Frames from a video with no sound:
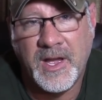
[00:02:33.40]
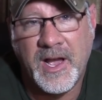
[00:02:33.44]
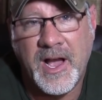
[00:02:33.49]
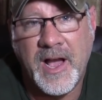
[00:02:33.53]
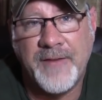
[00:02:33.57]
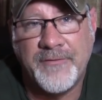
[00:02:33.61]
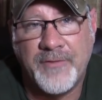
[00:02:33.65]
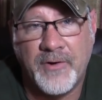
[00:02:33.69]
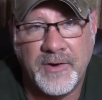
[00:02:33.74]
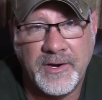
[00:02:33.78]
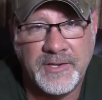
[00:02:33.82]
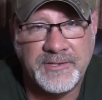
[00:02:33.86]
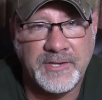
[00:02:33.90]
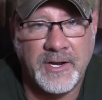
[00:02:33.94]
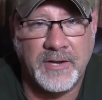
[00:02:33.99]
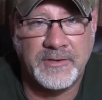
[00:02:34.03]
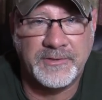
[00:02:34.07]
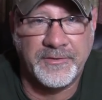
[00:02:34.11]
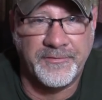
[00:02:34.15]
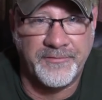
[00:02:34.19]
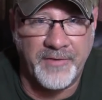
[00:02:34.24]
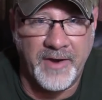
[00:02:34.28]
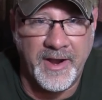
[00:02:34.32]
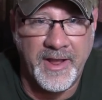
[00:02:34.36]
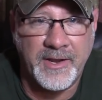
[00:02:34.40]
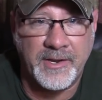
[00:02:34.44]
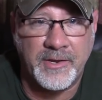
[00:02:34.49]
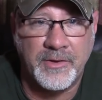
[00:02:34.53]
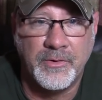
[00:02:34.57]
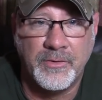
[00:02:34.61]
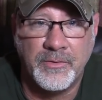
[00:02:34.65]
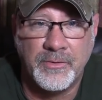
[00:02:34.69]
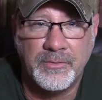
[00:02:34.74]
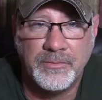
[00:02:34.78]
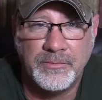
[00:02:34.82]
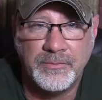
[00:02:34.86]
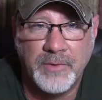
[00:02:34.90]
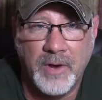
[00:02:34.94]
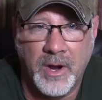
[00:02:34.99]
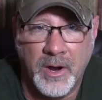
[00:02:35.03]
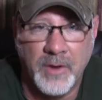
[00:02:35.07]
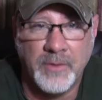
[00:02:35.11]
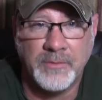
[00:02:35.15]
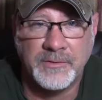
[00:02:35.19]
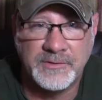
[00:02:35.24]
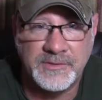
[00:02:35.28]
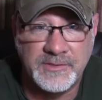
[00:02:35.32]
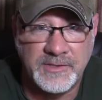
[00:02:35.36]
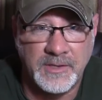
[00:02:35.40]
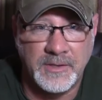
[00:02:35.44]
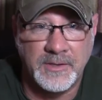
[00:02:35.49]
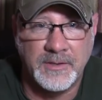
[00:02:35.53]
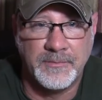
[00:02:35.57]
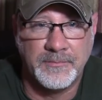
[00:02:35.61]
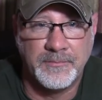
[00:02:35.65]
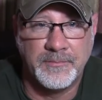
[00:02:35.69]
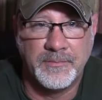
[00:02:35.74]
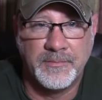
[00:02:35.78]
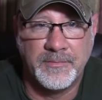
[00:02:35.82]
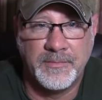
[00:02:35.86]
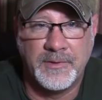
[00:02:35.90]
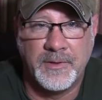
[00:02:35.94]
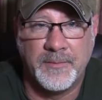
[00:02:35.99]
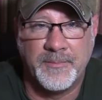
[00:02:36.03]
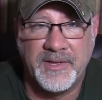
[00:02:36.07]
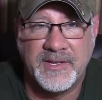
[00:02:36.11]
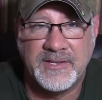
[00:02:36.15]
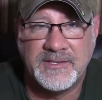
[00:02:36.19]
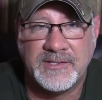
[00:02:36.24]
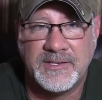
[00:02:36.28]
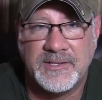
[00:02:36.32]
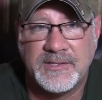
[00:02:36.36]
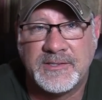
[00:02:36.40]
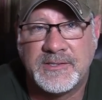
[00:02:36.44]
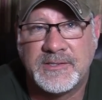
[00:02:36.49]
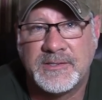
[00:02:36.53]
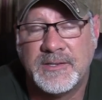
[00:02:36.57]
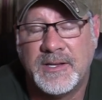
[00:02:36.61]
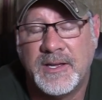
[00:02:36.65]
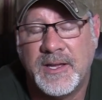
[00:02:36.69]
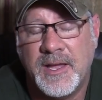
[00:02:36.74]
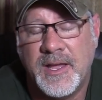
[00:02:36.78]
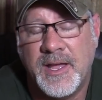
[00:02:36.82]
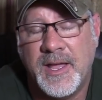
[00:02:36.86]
I've already talked to Frank, who owns the business,